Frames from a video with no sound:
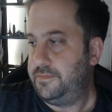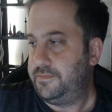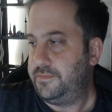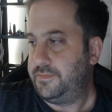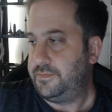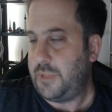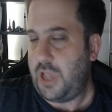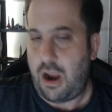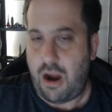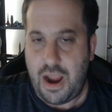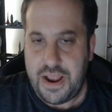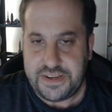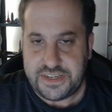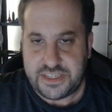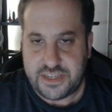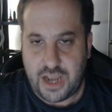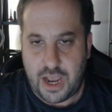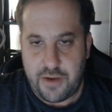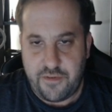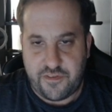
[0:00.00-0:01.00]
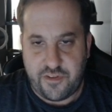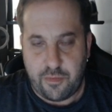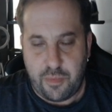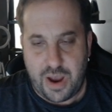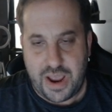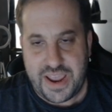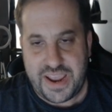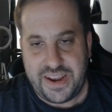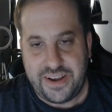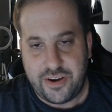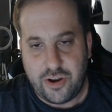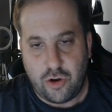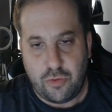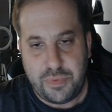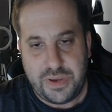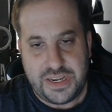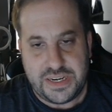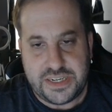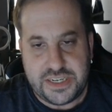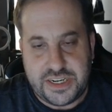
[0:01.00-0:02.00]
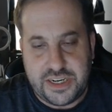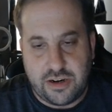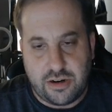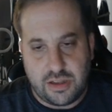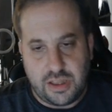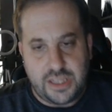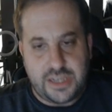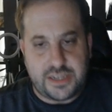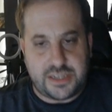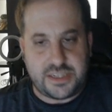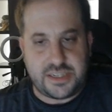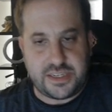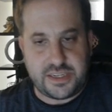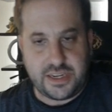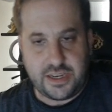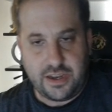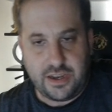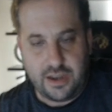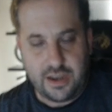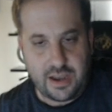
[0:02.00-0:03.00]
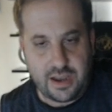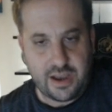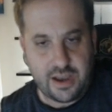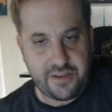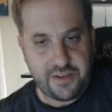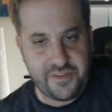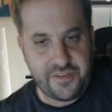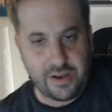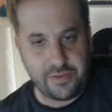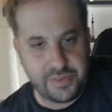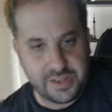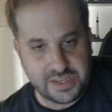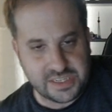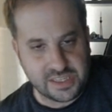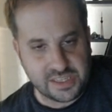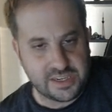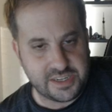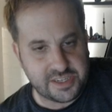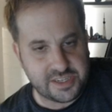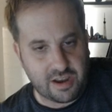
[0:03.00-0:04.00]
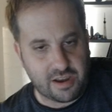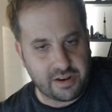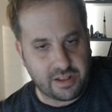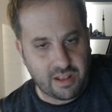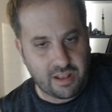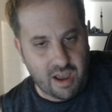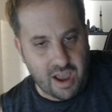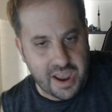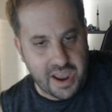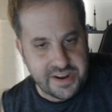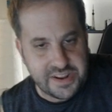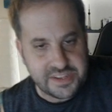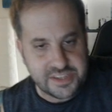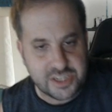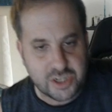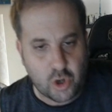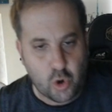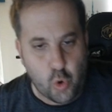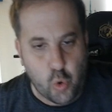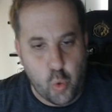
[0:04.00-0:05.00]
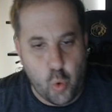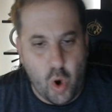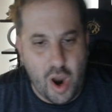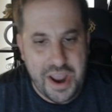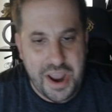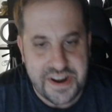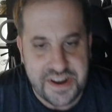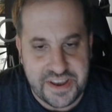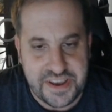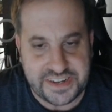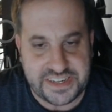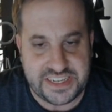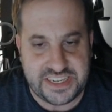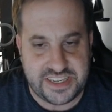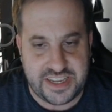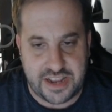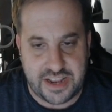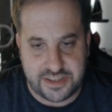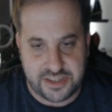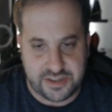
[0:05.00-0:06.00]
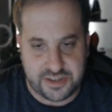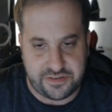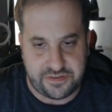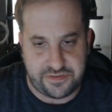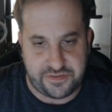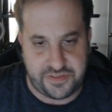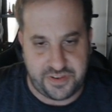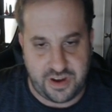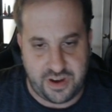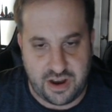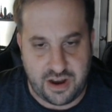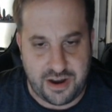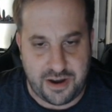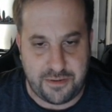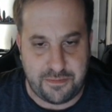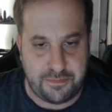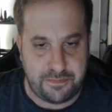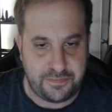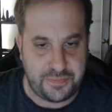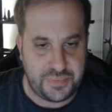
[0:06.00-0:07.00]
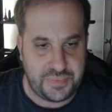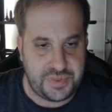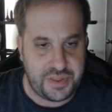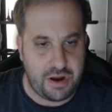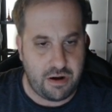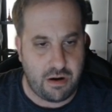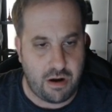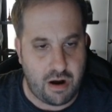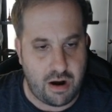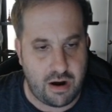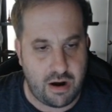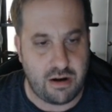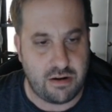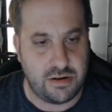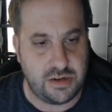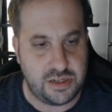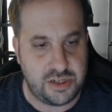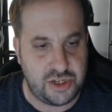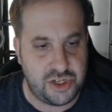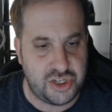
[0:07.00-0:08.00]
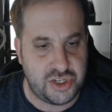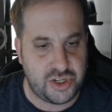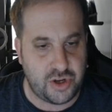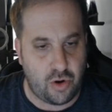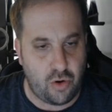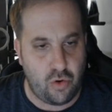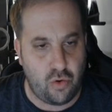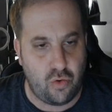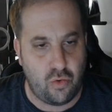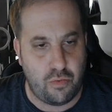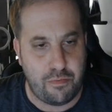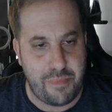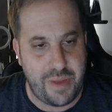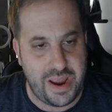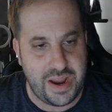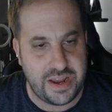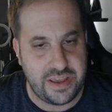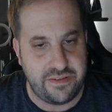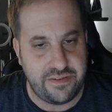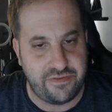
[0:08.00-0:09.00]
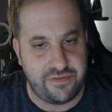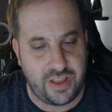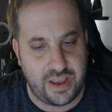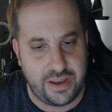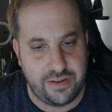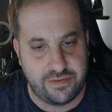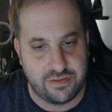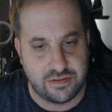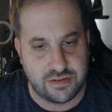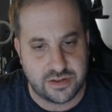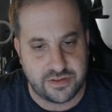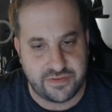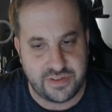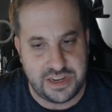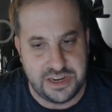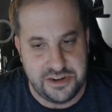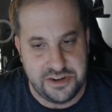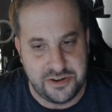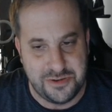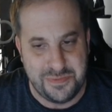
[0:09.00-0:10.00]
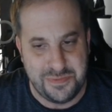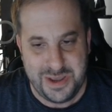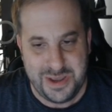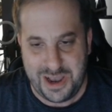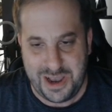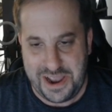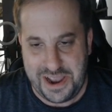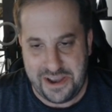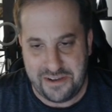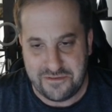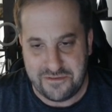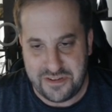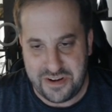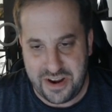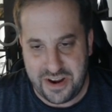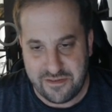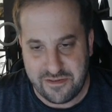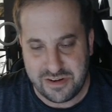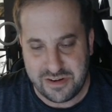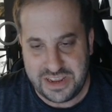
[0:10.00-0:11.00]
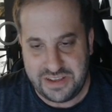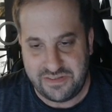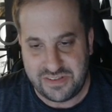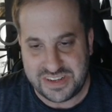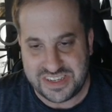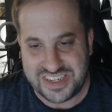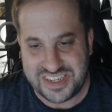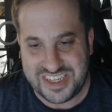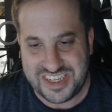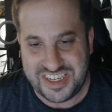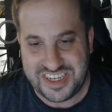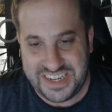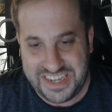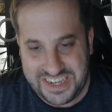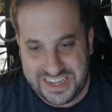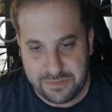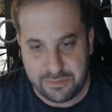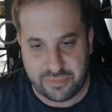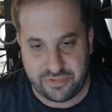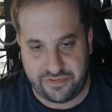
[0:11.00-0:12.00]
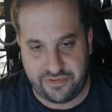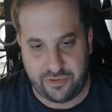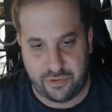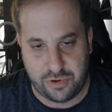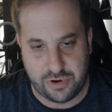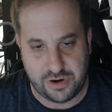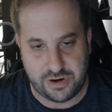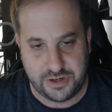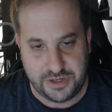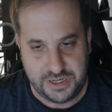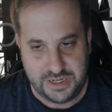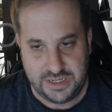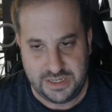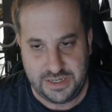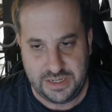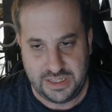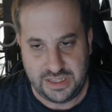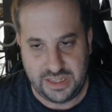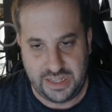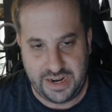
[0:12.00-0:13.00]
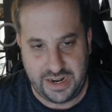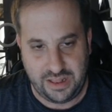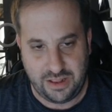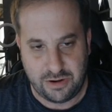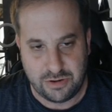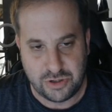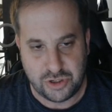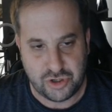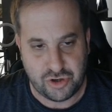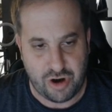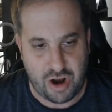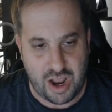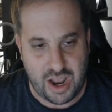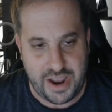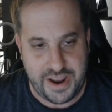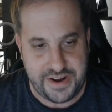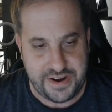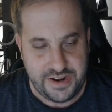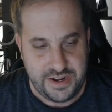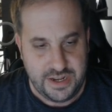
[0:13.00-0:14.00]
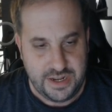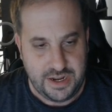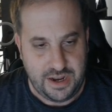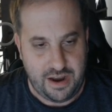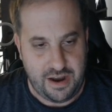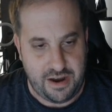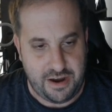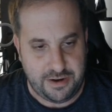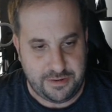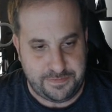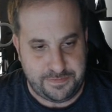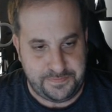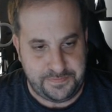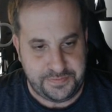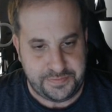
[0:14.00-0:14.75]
All right, it's time for my Indomie tier list. I found this list online. It's quite extensive. There are so many flavors of Indomie I have never even seen before, let alone tried. Um,